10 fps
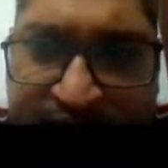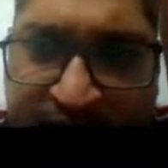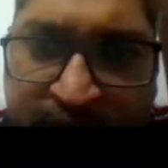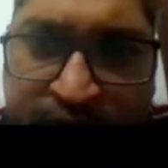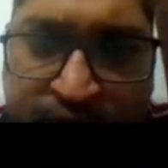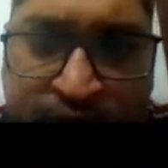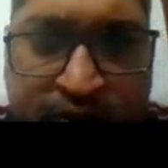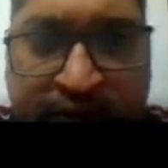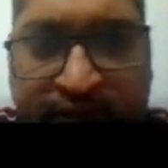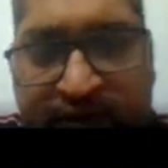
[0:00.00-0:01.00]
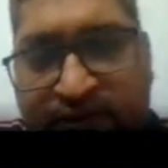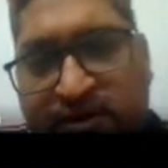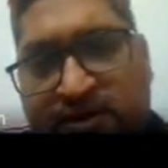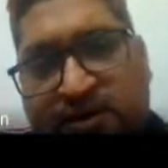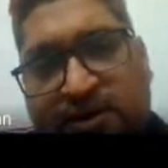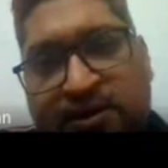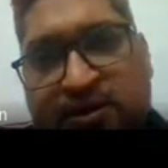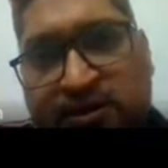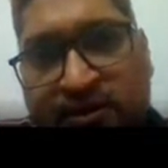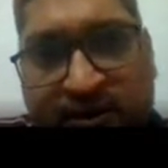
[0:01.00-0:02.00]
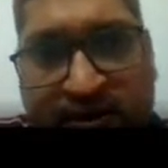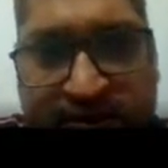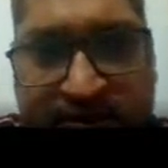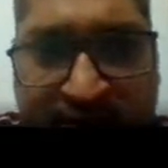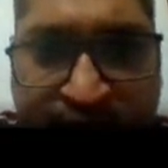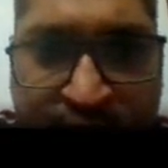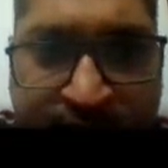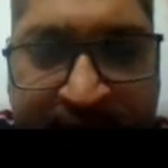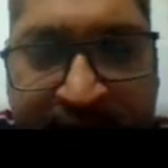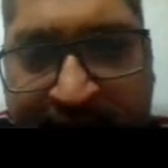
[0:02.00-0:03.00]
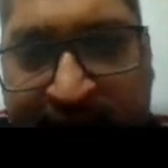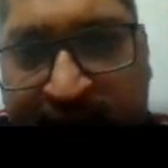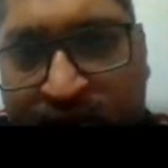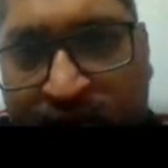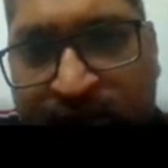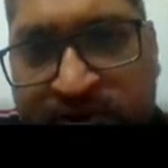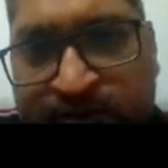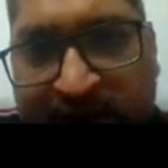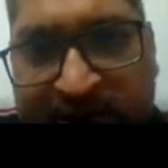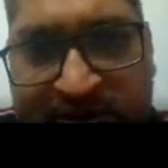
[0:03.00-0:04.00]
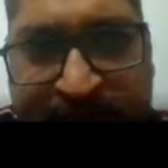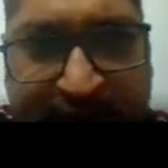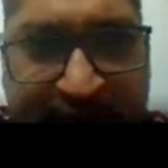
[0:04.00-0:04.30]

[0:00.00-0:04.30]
will be known to everyone, and there won't be any anonymous participant